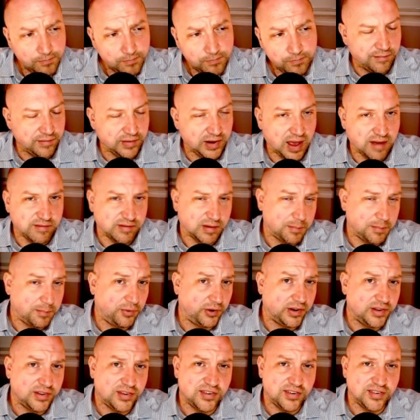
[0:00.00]
Even have a
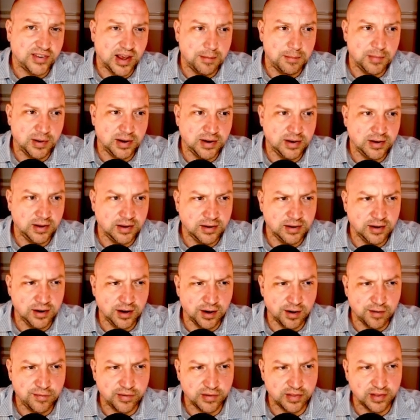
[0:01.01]
print statement in
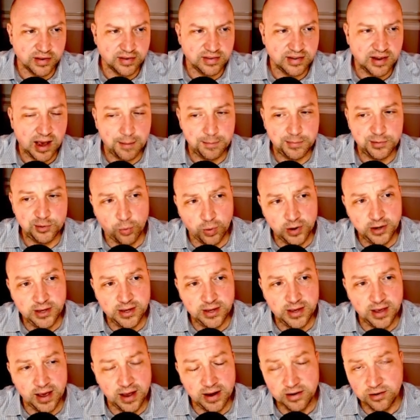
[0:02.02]
here for the top
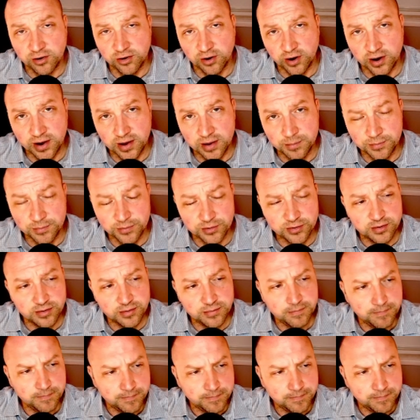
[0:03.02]
20 n-grams.